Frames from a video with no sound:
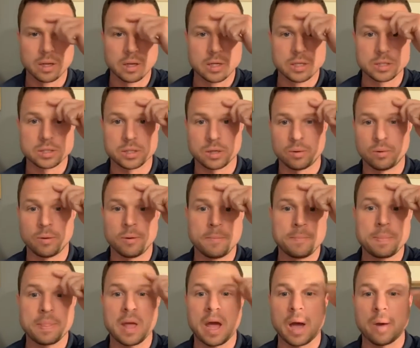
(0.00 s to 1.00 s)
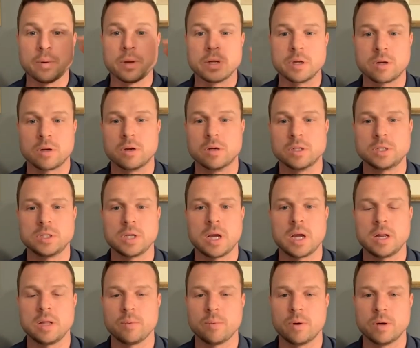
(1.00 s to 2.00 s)
So I would encourage
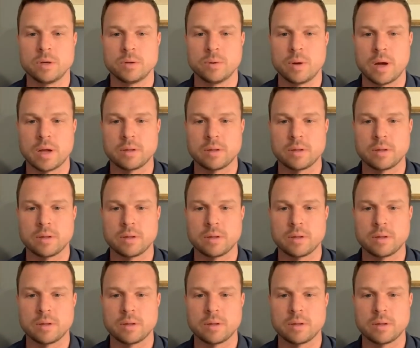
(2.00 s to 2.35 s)
anyone who